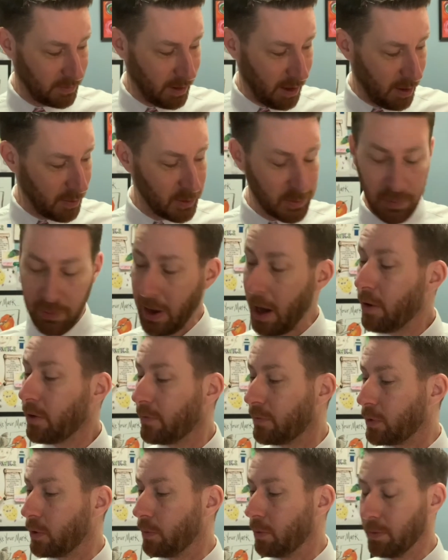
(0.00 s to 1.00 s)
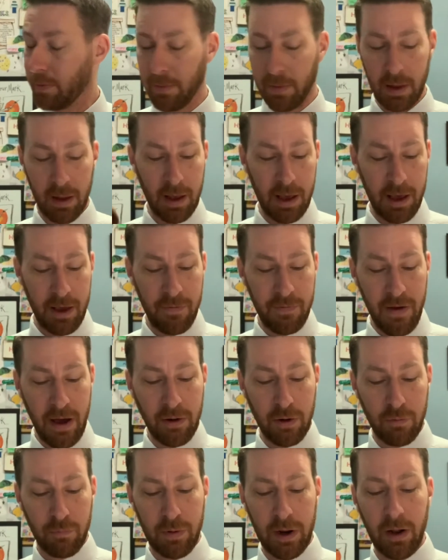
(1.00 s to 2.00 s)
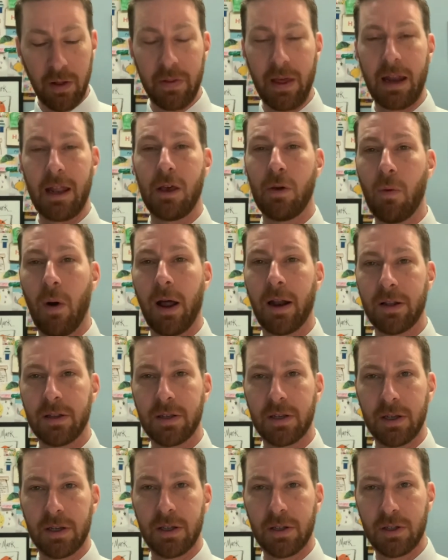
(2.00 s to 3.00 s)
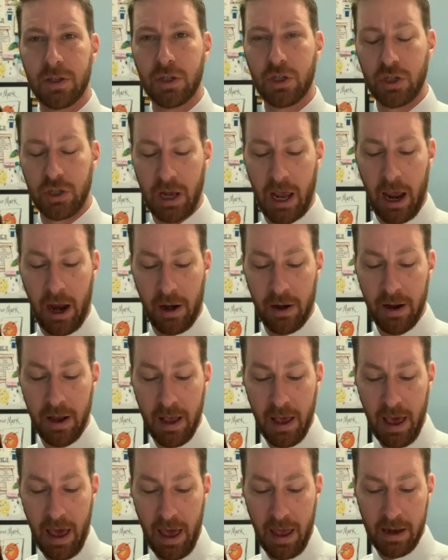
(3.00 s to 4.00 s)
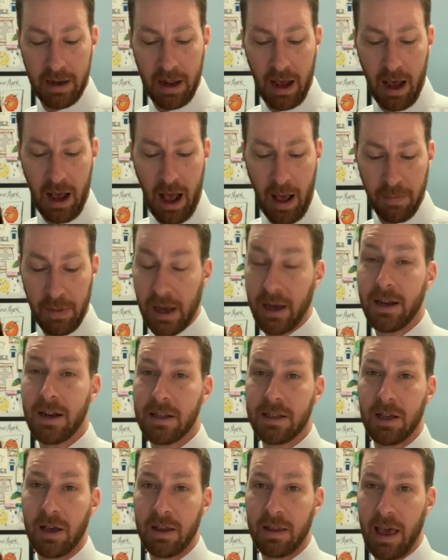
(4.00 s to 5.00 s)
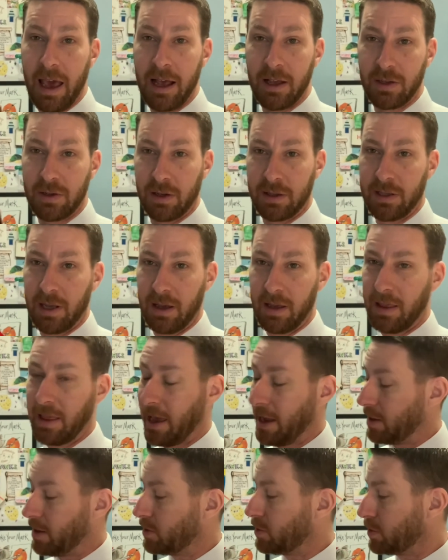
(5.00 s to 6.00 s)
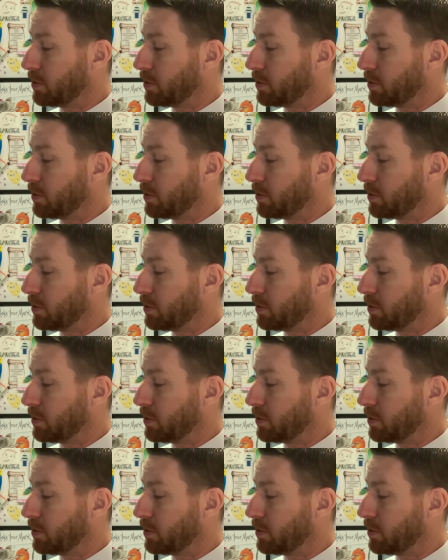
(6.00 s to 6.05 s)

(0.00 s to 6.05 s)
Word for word: I was proud of you he found a riddle that he wanted to, to share. And uh, I'm not going to tell you the answer. I'll tell you the answer